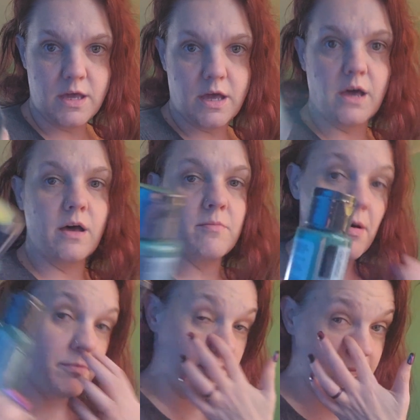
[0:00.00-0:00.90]
I
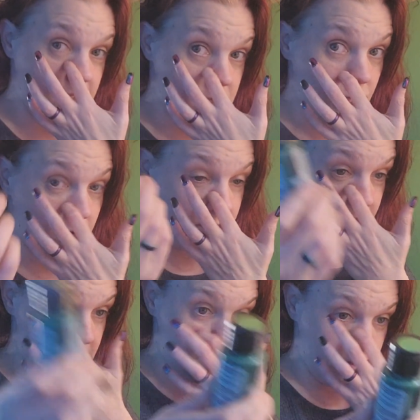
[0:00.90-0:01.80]
plan to get some more of
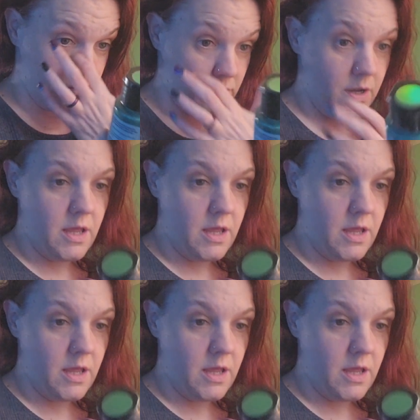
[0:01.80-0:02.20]
these too.